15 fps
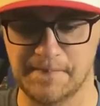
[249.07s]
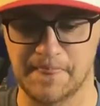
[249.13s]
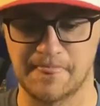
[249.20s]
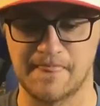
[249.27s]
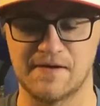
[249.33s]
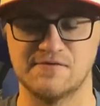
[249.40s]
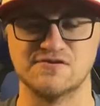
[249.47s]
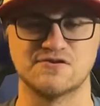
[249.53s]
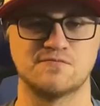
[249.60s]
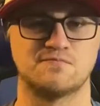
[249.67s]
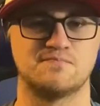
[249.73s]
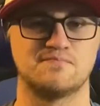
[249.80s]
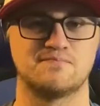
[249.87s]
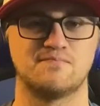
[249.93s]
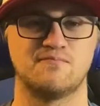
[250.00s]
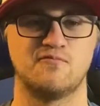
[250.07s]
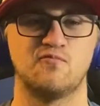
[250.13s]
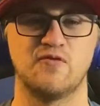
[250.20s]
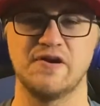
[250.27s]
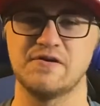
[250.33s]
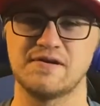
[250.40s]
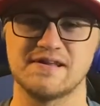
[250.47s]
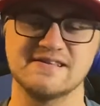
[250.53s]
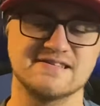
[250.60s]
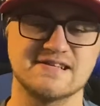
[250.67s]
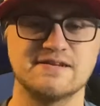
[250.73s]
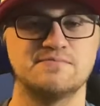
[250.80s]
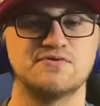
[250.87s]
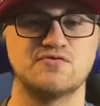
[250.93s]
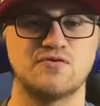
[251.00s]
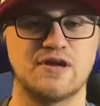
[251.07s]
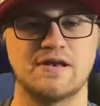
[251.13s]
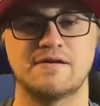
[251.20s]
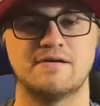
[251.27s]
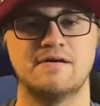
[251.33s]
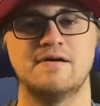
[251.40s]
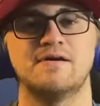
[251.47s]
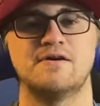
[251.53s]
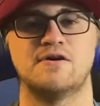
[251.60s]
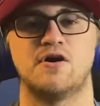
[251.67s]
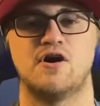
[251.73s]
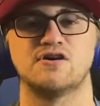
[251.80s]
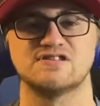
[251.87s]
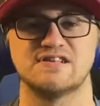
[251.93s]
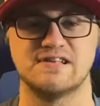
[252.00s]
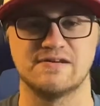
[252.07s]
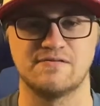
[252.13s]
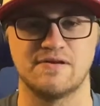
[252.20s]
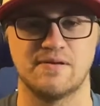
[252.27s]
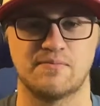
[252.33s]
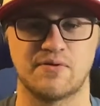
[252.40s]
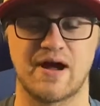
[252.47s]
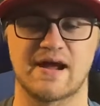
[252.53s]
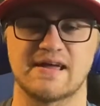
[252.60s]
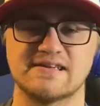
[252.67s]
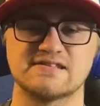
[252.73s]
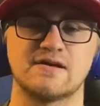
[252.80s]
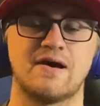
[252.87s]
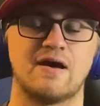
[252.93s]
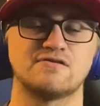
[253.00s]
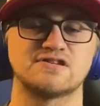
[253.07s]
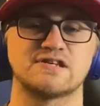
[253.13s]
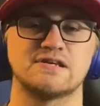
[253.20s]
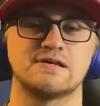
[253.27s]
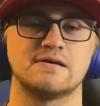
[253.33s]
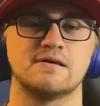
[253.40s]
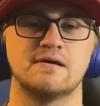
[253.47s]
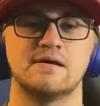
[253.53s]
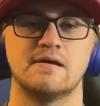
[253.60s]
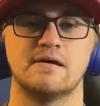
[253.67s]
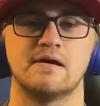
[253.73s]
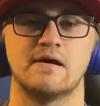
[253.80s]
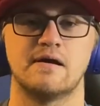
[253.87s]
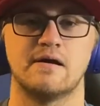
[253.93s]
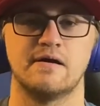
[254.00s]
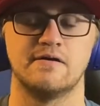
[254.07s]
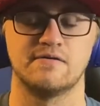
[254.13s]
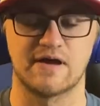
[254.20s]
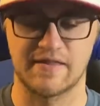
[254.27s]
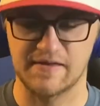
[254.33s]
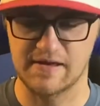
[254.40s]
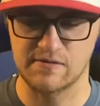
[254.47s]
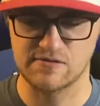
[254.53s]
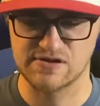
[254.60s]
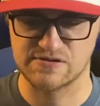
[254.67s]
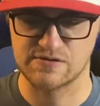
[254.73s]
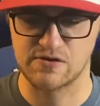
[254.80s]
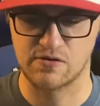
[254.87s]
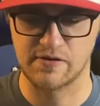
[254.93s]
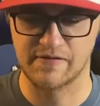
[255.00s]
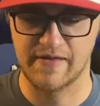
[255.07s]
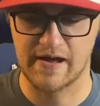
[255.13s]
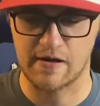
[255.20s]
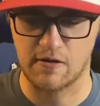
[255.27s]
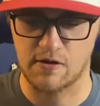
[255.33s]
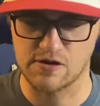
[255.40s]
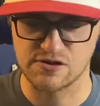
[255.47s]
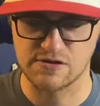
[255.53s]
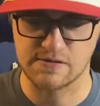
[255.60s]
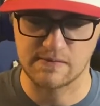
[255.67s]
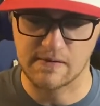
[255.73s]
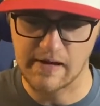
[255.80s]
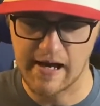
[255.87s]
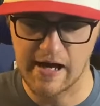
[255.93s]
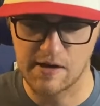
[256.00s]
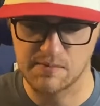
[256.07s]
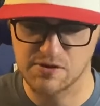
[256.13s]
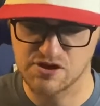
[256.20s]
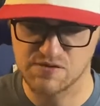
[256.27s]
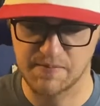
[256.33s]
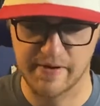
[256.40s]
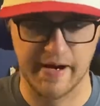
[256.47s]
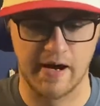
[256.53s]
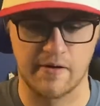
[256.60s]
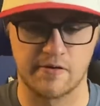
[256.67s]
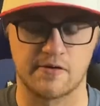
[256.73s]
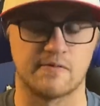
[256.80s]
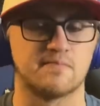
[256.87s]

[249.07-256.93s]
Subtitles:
there was a weird incident between Austin Dillon and Brad Keselowski. I think it was during that caution Kyle Busch spun out, or